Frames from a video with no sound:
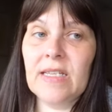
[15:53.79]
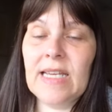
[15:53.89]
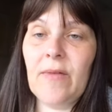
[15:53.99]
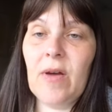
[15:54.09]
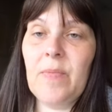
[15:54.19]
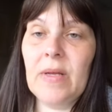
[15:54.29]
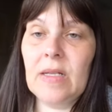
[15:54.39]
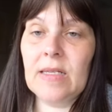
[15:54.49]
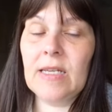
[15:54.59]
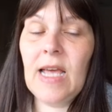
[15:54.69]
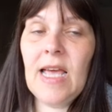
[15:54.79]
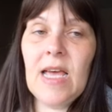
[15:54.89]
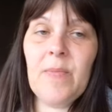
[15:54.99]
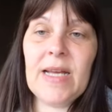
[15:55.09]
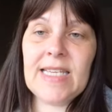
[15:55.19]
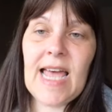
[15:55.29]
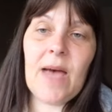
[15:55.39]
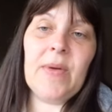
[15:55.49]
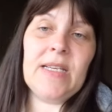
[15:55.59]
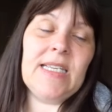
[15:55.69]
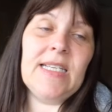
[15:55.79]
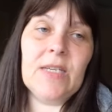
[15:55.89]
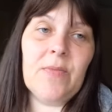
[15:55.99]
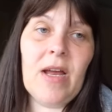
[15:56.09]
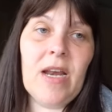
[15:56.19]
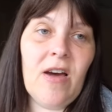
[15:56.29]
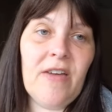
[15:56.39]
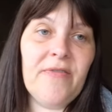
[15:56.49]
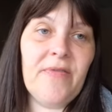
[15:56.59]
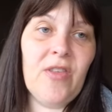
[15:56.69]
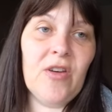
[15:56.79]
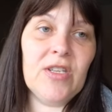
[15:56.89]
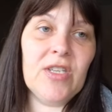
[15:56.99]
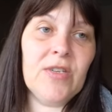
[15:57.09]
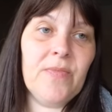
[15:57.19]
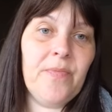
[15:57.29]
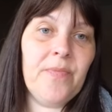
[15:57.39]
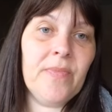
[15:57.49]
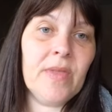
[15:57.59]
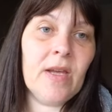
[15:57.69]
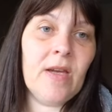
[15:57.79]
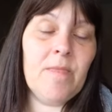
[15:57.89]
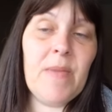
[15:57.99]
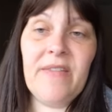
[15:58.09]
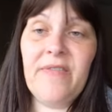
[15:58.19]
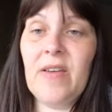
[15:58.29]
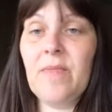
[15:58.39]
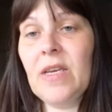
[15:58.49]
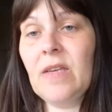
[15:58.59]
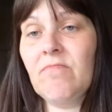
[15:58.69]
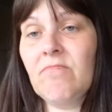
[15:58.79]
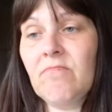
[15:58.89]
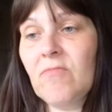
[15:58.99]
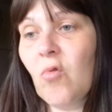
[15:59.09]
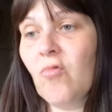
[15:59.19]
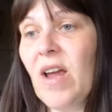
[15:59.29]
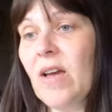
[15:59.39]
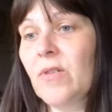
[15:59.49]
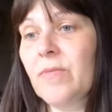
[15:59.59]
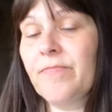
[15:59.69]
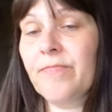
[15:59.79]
It's how I build better habits into my life that benefit me all round.